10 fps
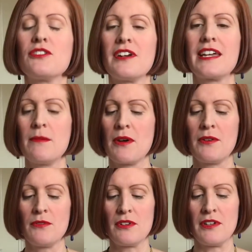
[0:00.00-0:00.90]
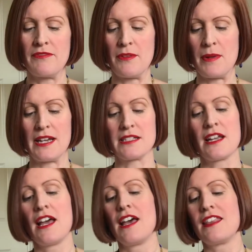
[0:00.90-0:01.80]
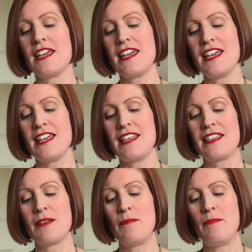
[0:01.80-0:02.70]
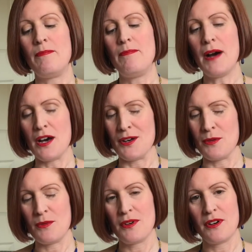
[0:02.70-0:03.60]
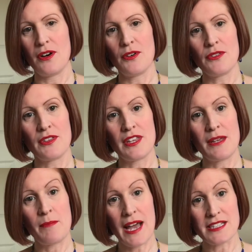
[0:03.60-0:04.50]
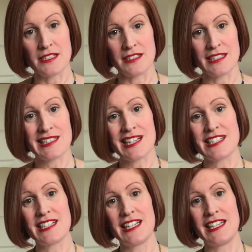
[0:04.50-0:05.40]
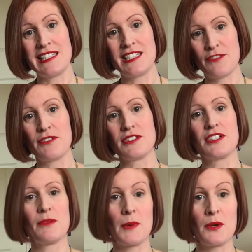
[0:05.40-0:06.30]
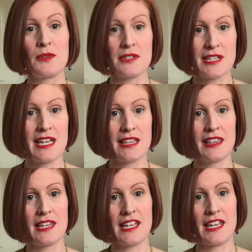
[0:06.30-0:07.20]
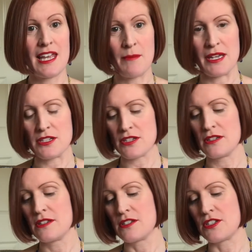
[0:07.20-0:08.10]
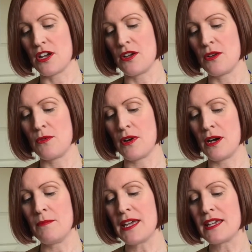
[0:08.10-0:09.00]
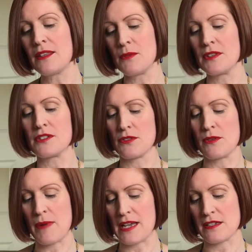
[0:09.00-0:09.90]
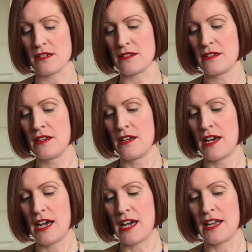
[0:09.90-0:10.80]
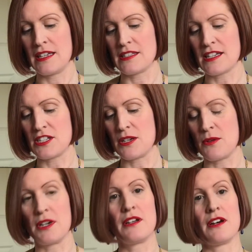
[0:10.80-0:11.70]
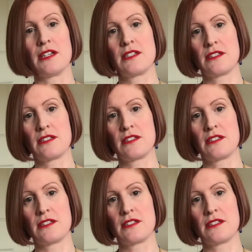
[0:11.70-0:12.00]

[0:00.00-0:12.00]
I keep going all over the place. The bow on the pattern is actually different to the bow that's in the image, so I'm making the one that's on the pattern, and it's actually quite nice.